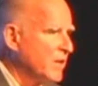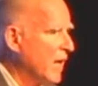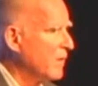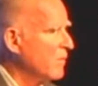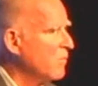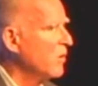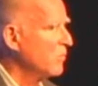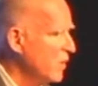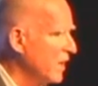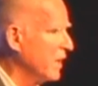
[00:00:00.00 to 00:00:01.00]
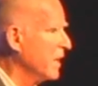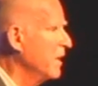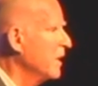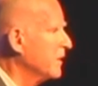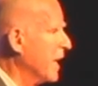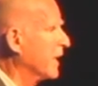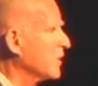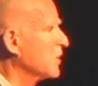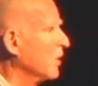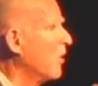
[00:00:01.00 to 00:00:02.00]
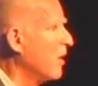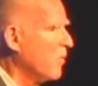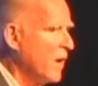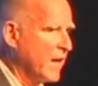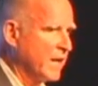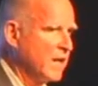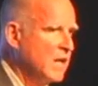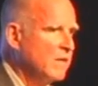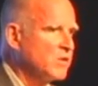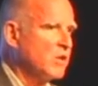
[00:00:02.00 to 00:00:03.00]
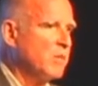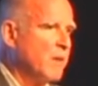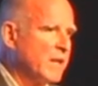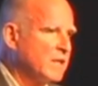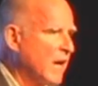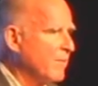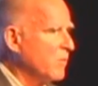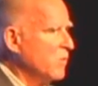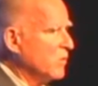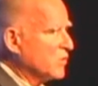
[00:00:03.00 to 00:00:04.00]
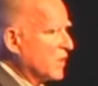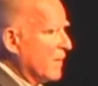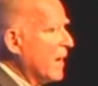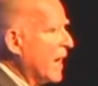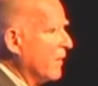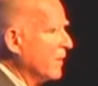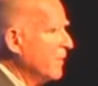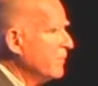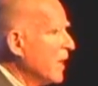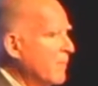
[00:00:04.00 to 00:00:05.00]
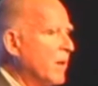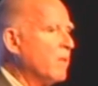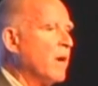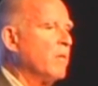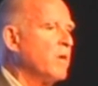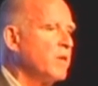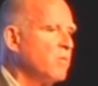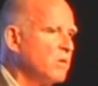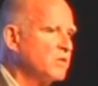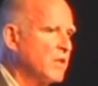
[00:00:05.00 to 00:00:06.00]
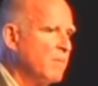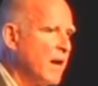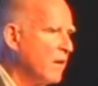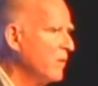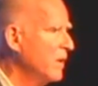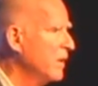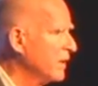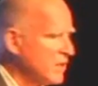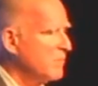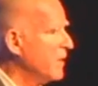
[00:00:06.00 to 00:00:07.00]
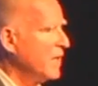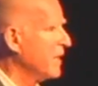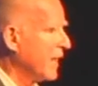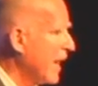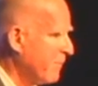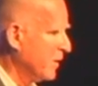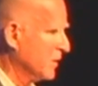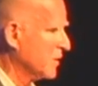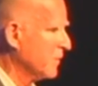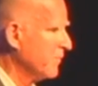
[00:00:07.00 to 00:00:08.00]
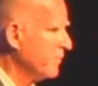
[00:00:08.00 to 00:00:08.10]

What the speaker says: that will really take us a long way, so that by the time the rules come out, and by the way, when the rules come out, doesn't mean anything happens.